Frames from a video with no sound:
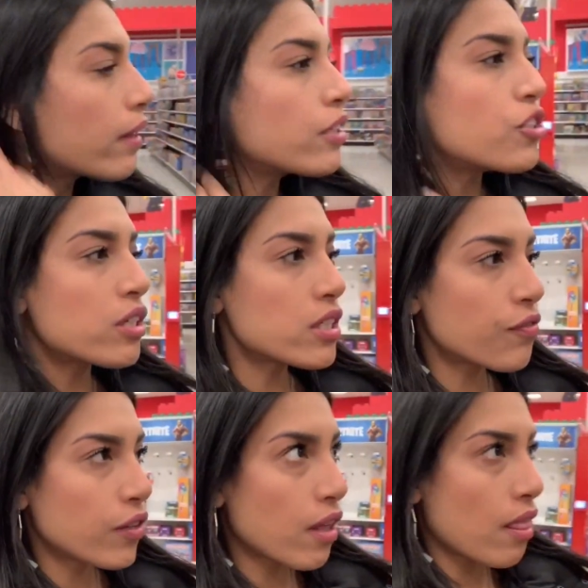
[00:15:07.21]
Like just
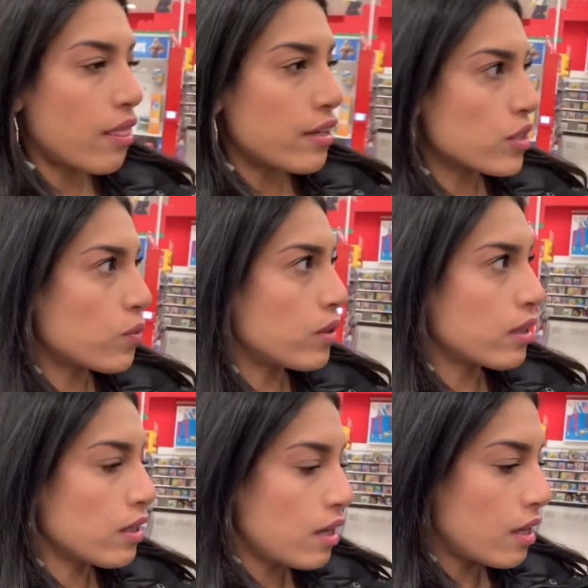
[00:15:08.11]
for this one,